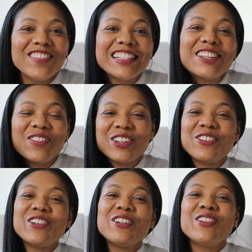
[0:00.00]
What's up,
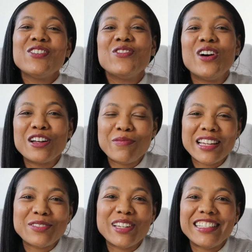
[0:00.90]
beautiful? Welcome
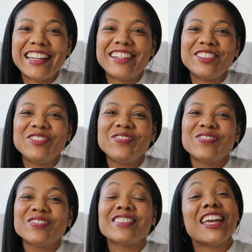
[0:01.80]
back to my channel.
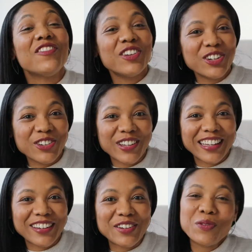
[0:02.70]
If you're new
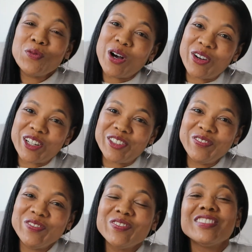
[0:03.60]
here,
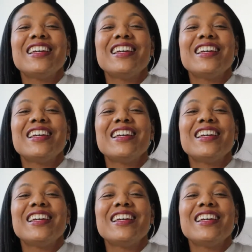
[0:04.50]
welcome.